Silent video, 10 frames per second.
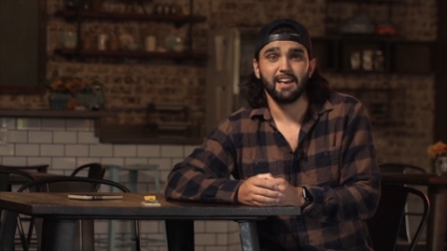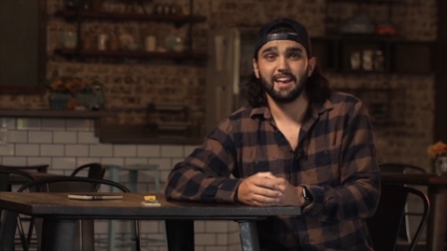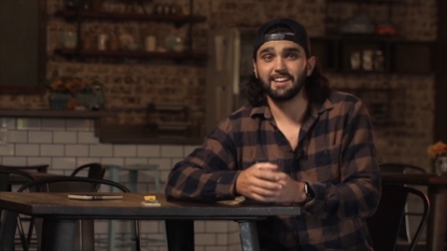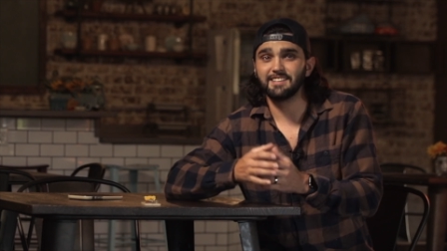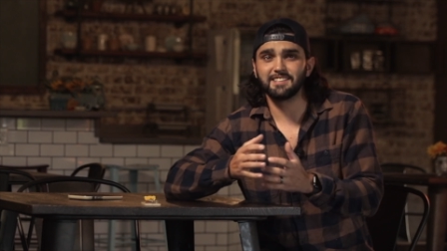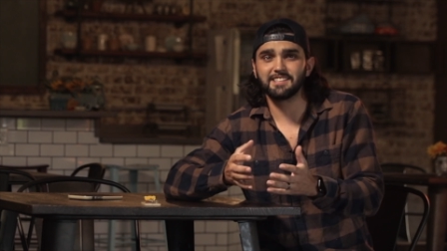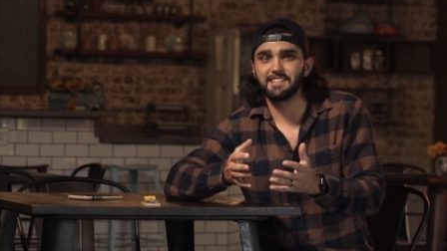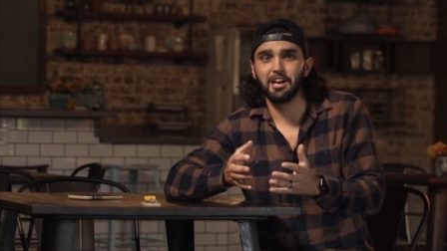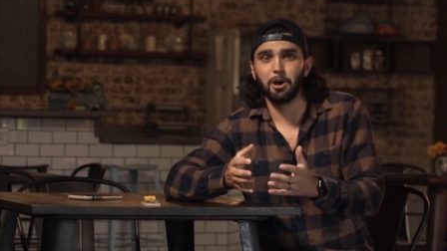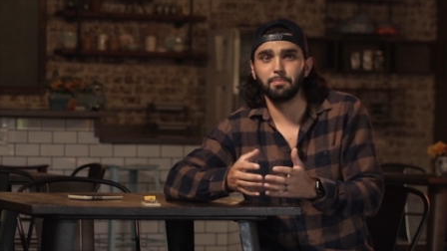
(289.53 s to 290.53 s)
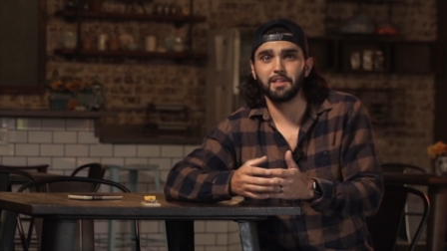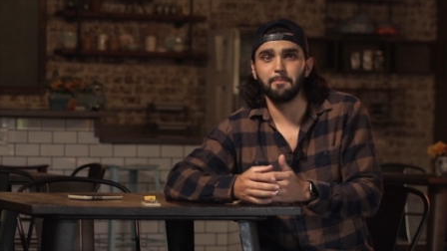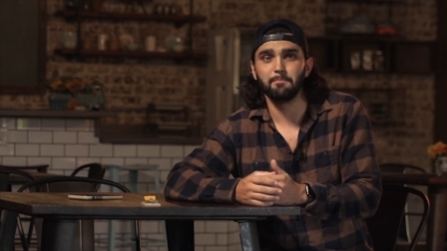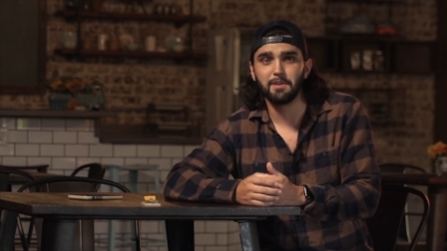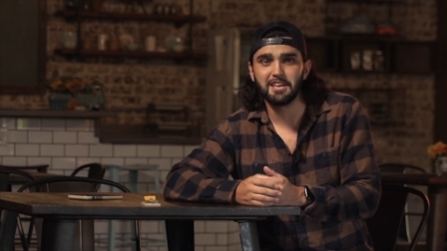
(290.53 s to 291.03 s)
And it doesn't help
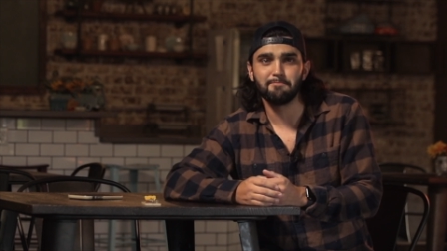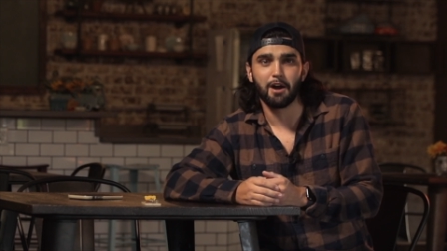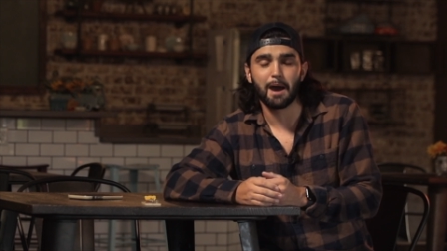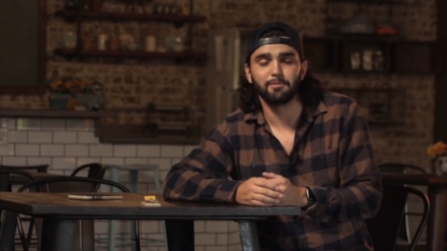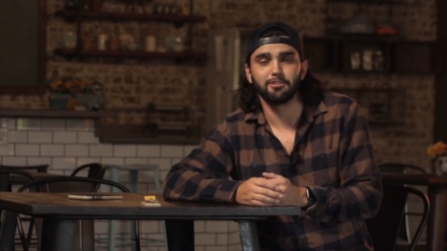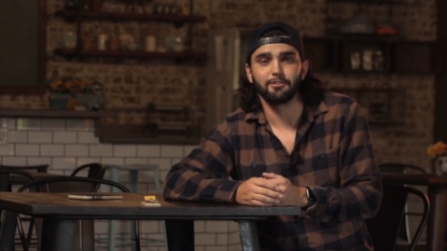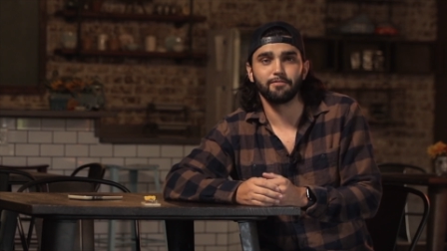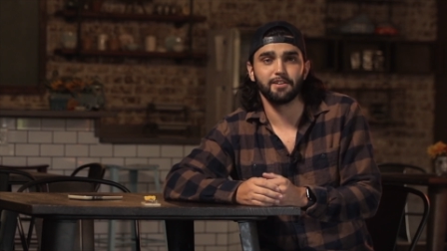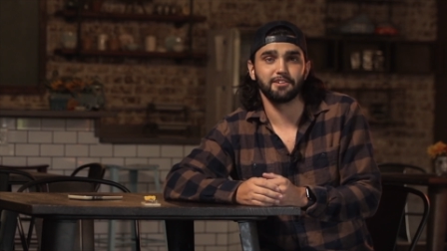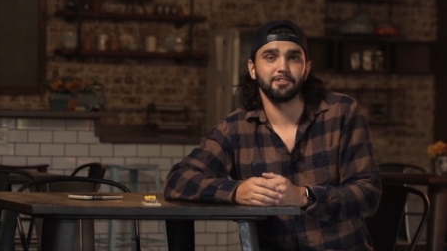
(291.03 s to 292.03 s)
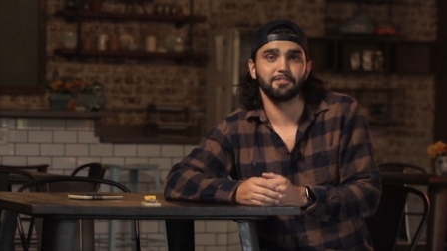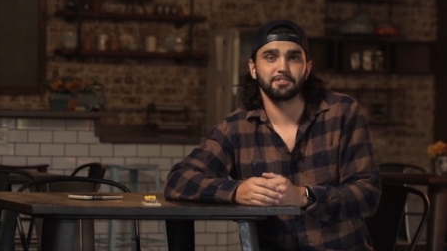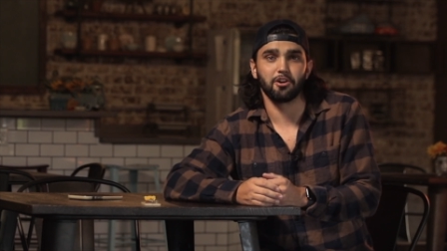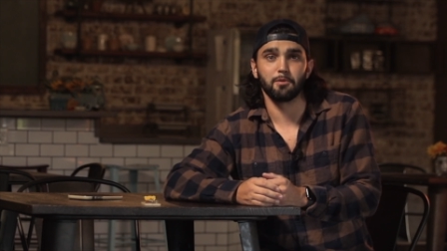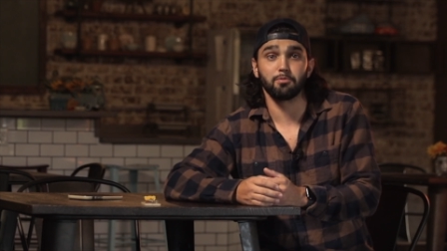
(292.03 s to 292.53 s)
that many popular figures
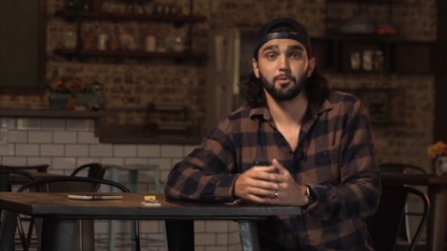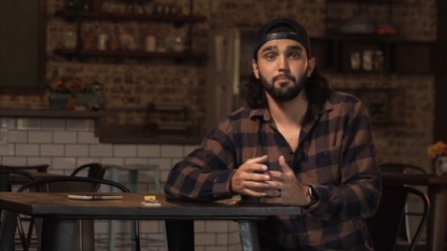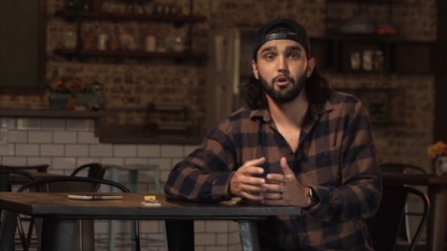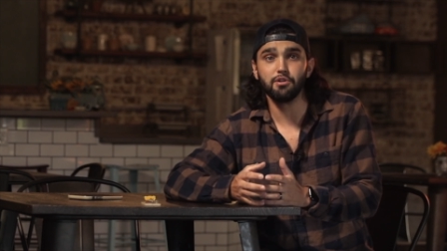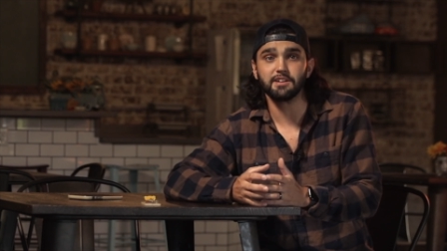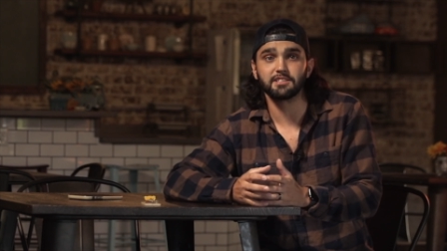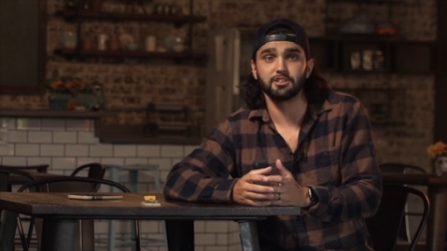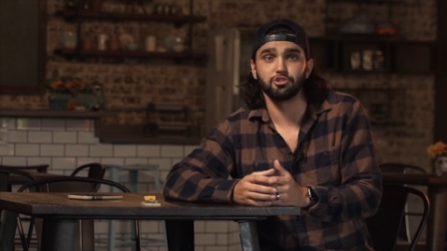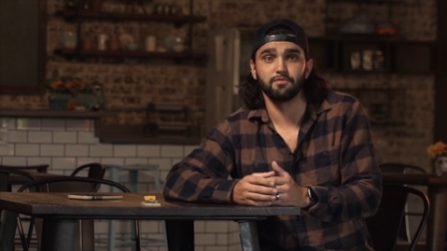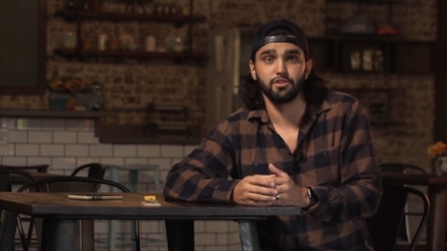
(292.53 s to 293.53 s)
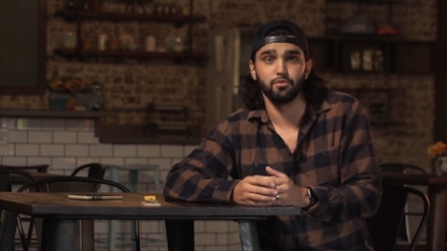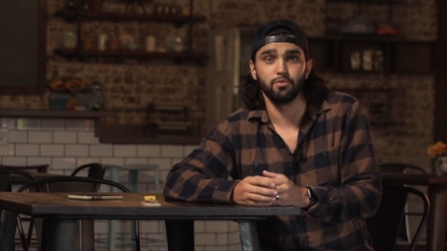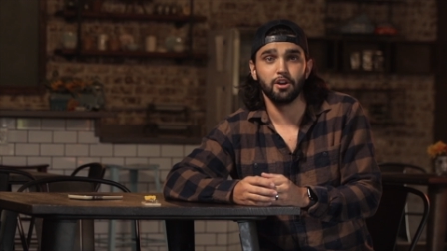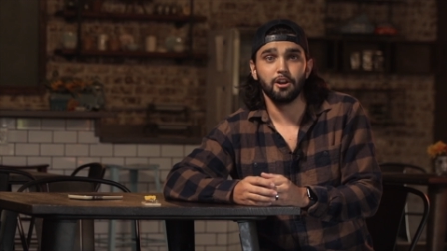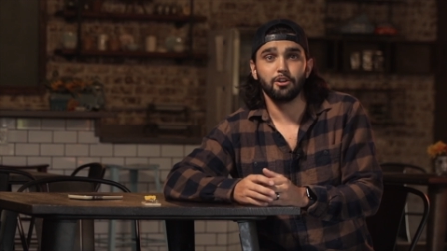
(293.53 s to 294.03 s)
are promoting such a view
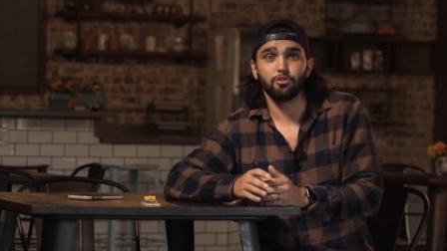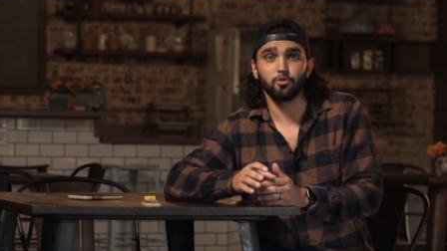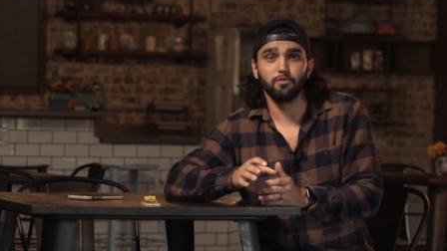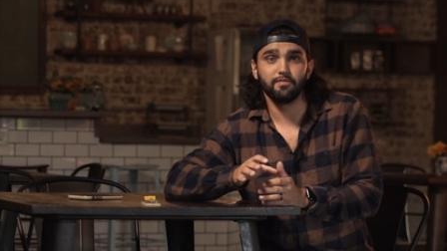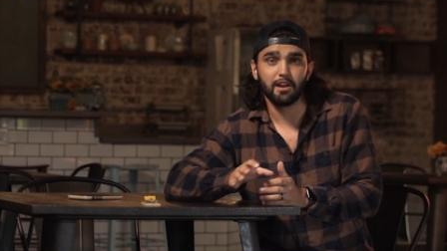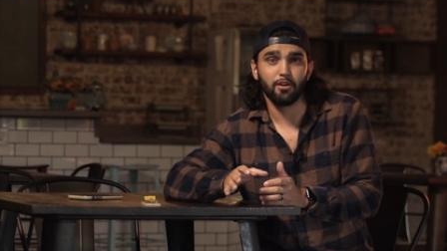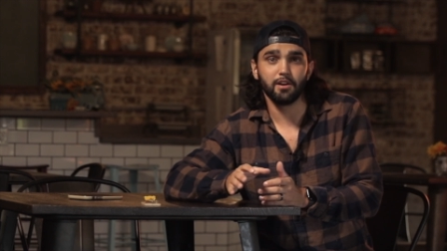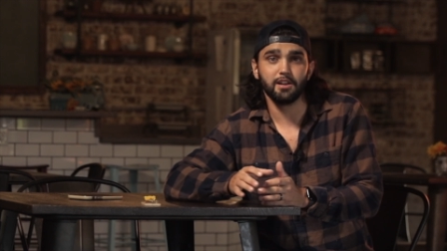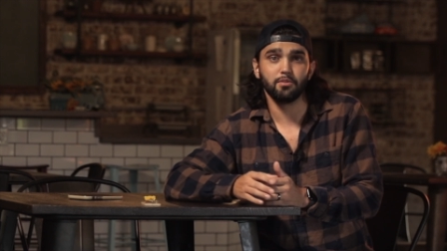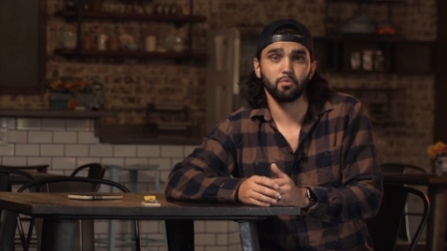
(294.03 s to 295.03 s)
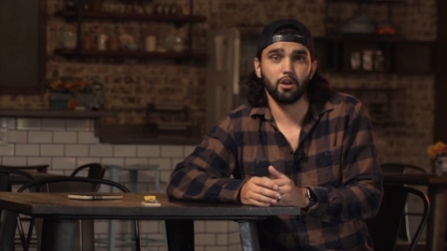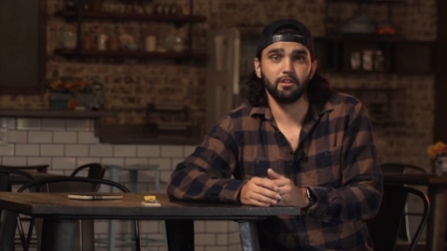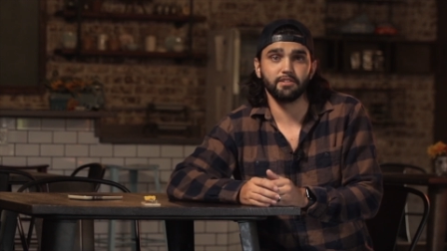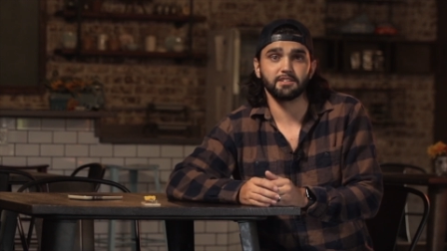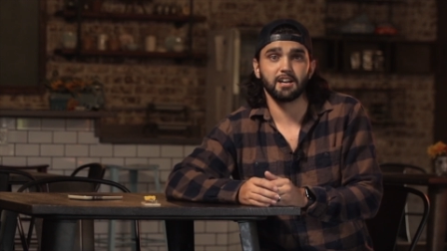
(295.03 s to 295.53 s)
through very
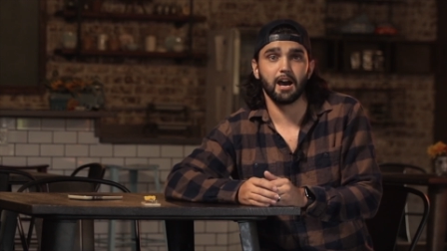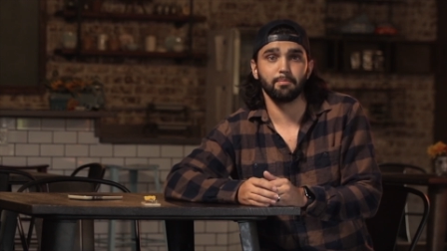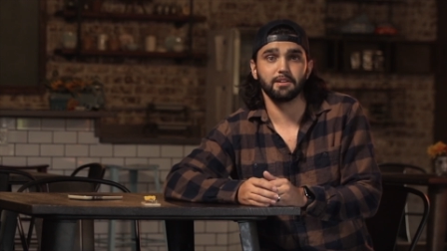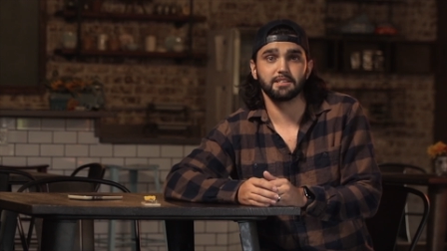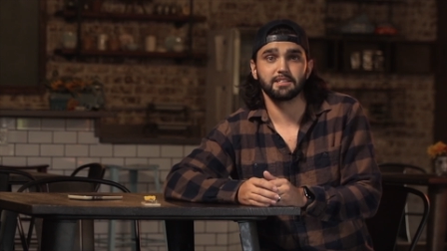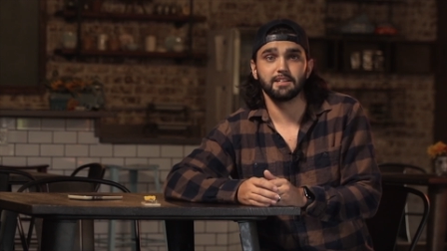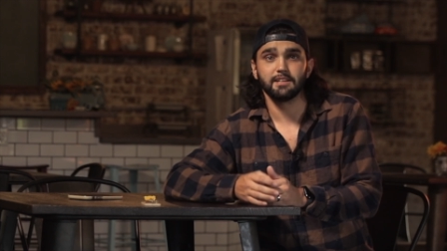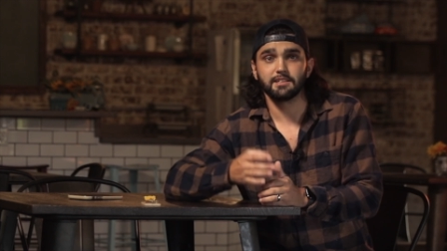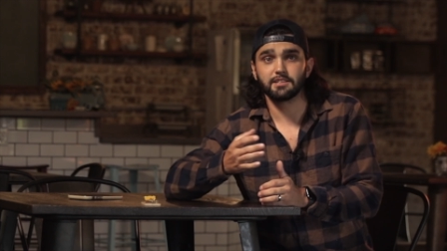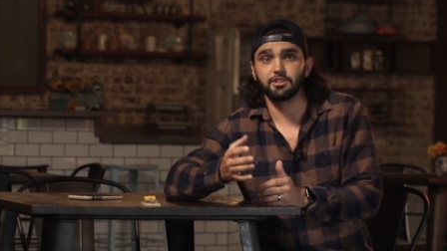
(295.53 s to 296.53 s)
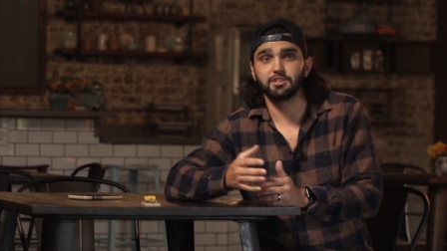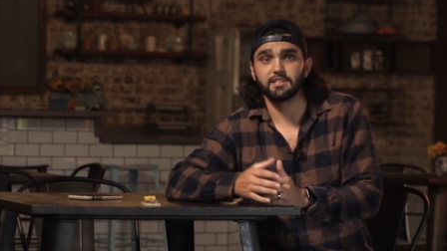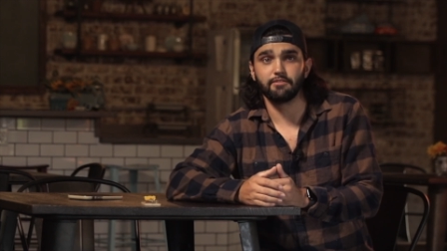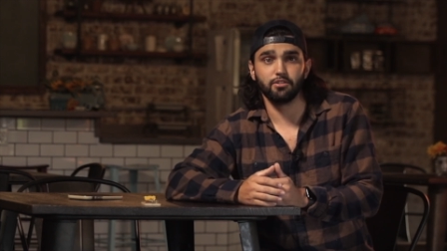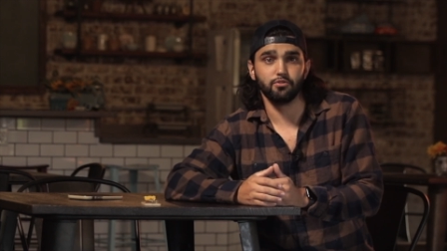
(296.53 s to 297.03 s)
relevant topics such as
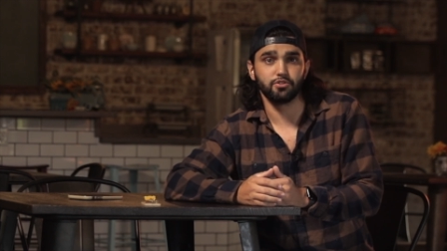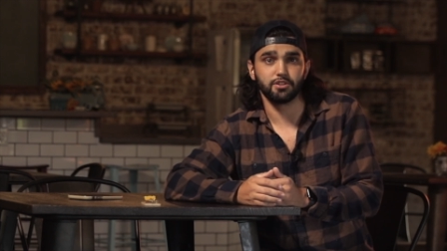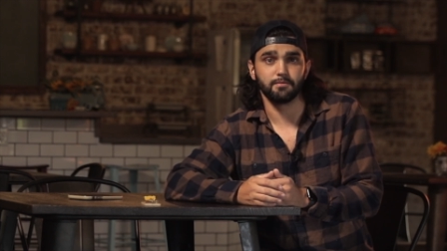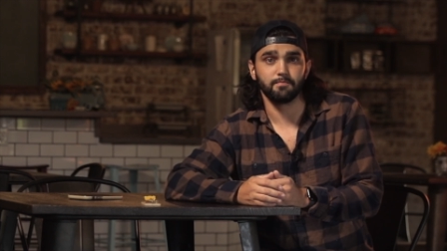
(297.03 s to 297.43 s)
evolution.